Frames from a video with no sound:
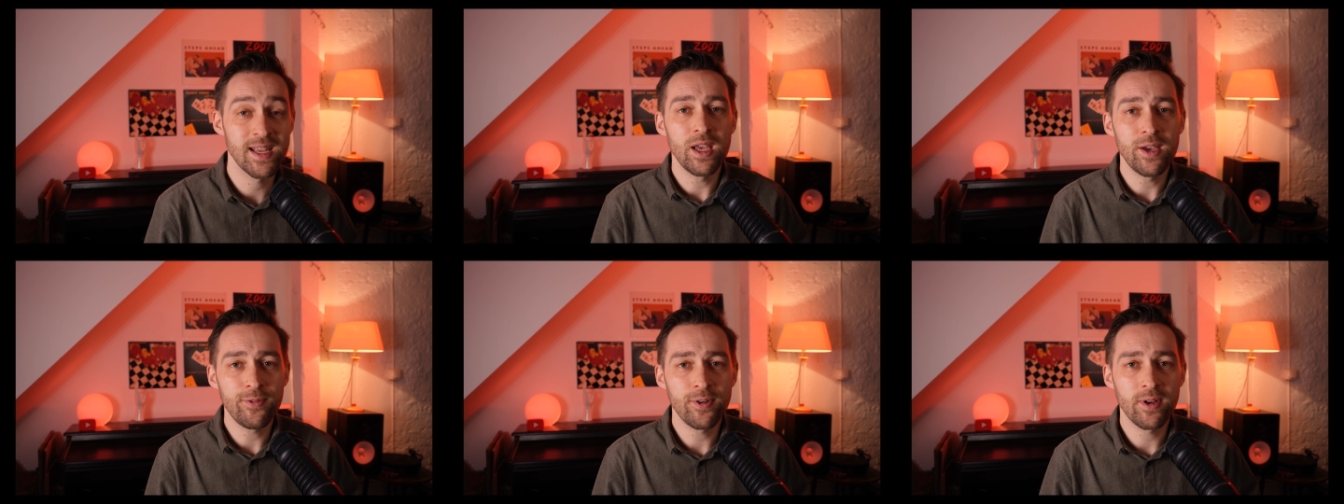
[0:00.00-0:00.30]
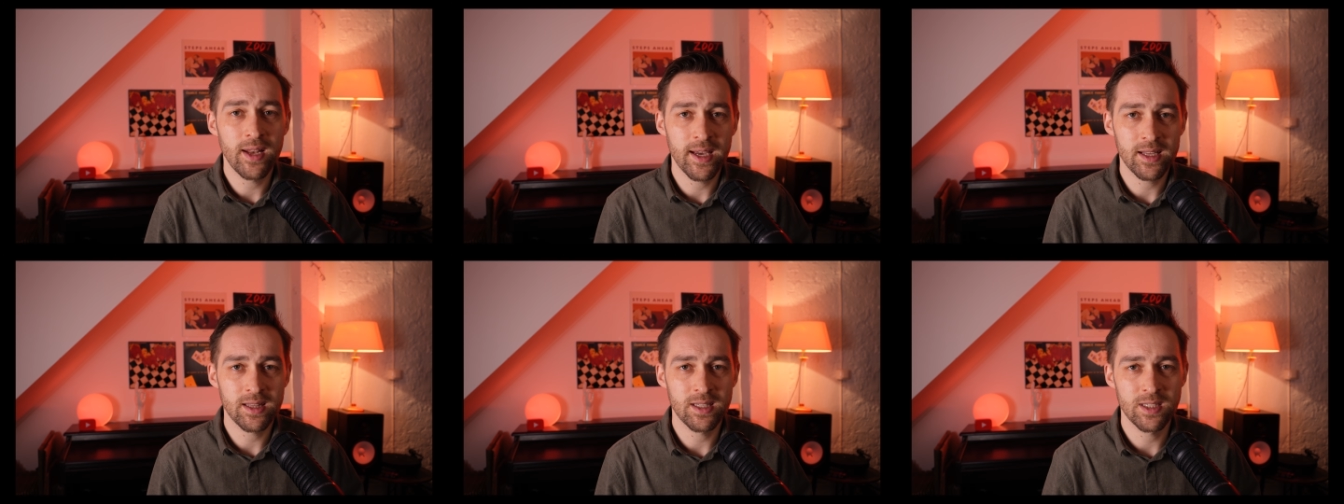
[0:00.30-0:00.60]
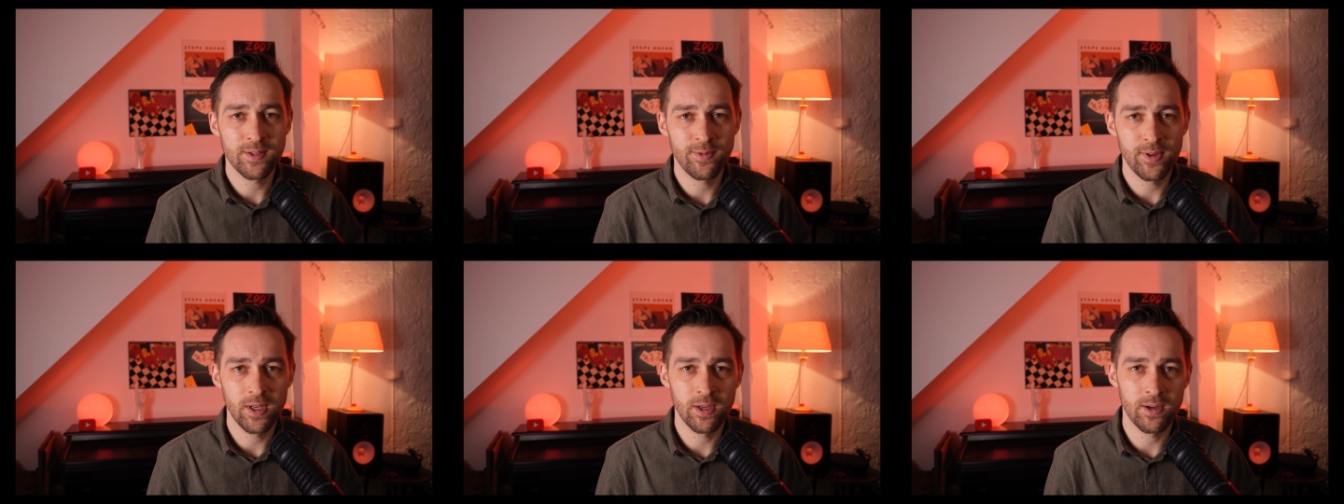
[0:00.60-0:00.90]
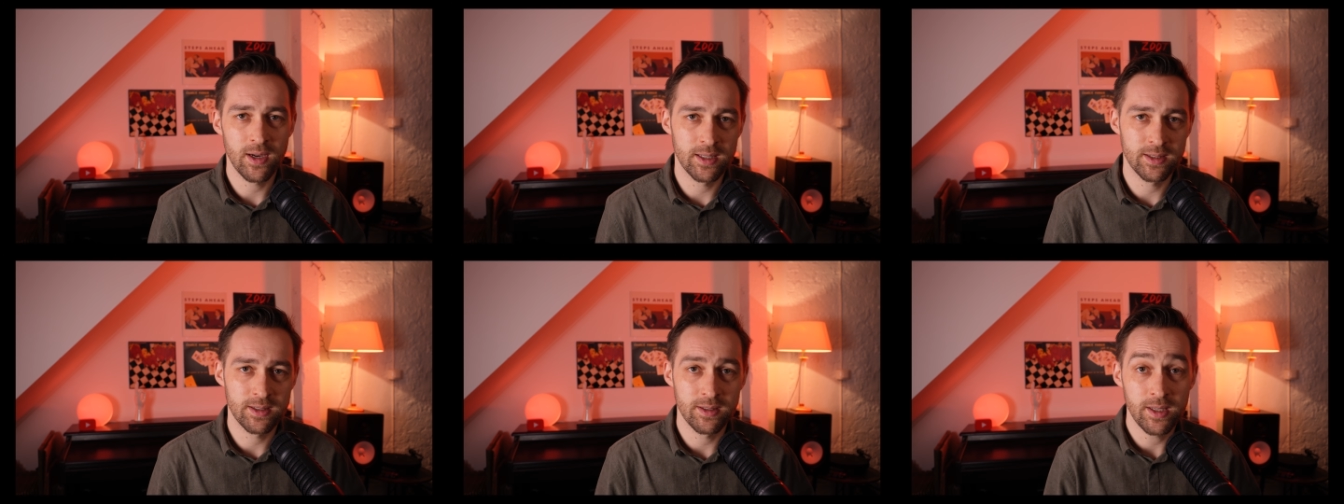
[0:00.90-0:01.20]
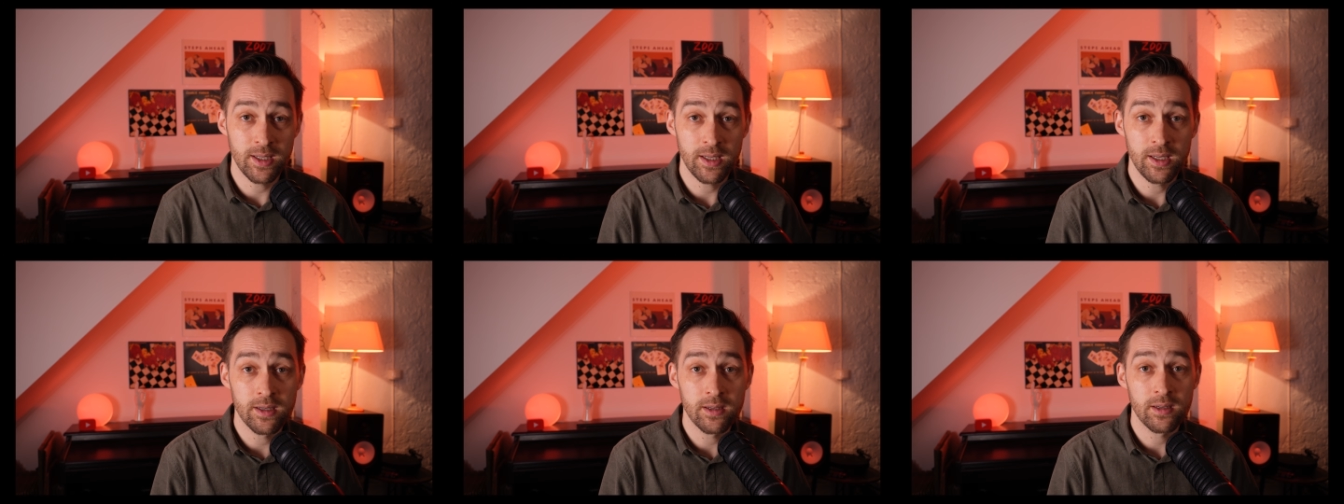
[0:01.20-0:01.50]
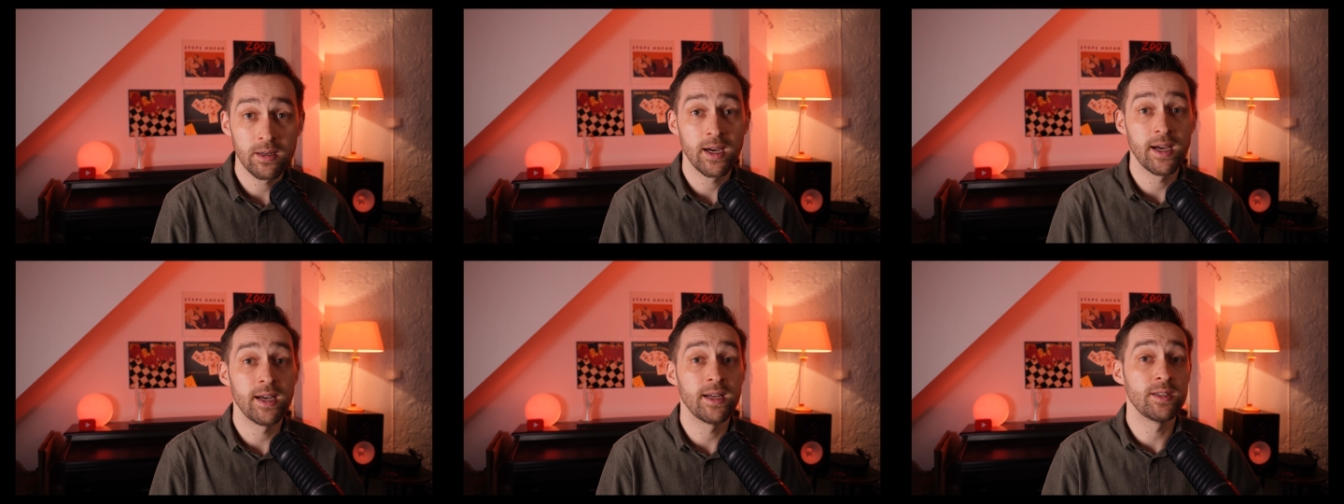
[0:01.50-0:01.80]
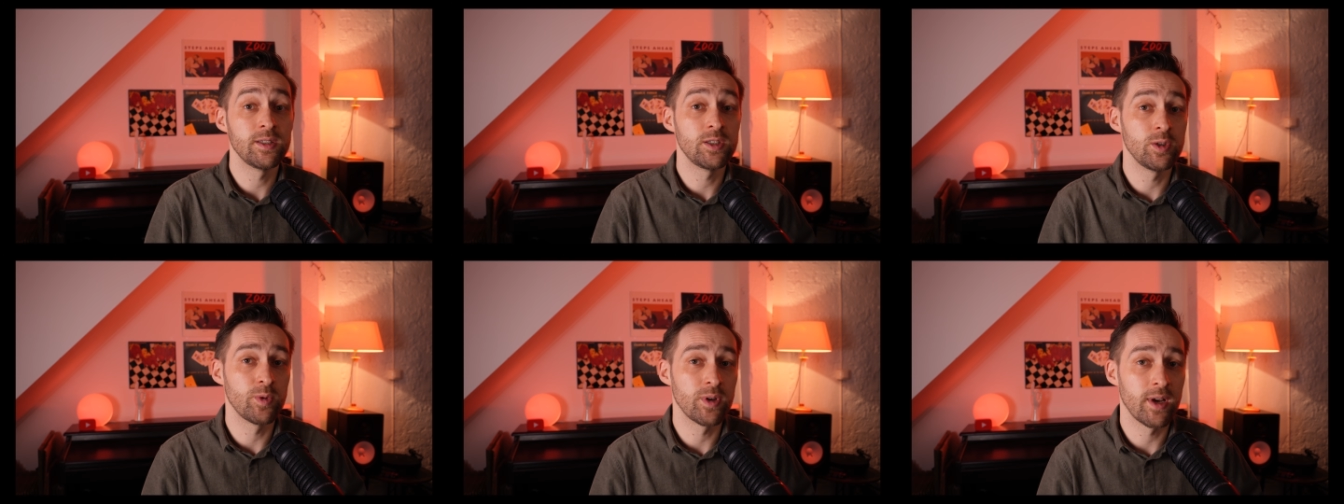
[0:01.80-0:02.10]
if you like this video until here
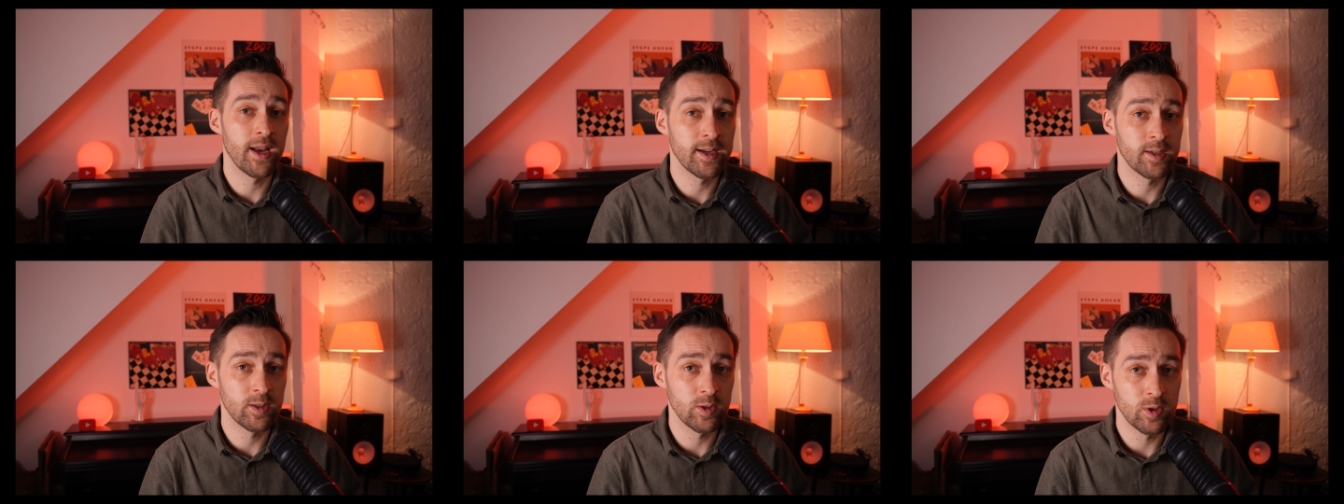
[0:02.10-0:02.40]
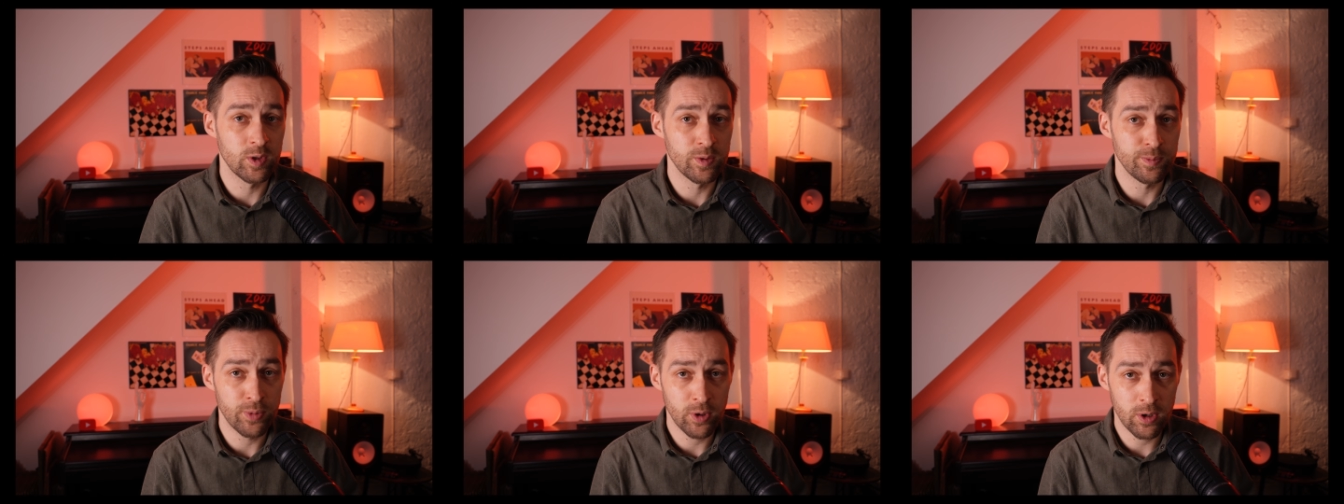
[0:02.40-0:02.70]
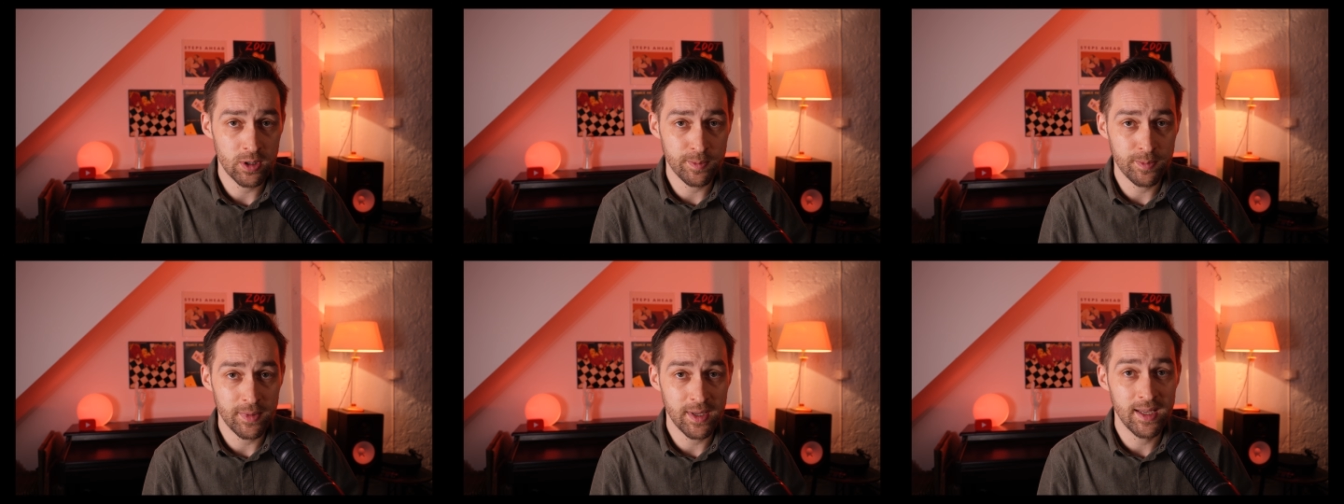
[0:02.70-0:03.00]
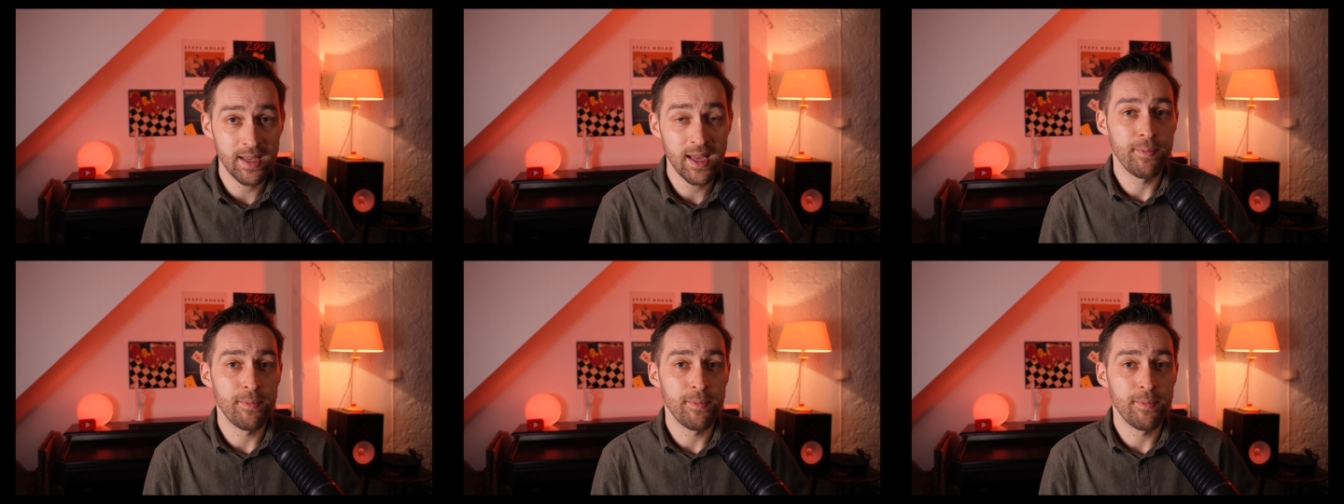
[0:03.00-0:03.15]
and you would like to support me,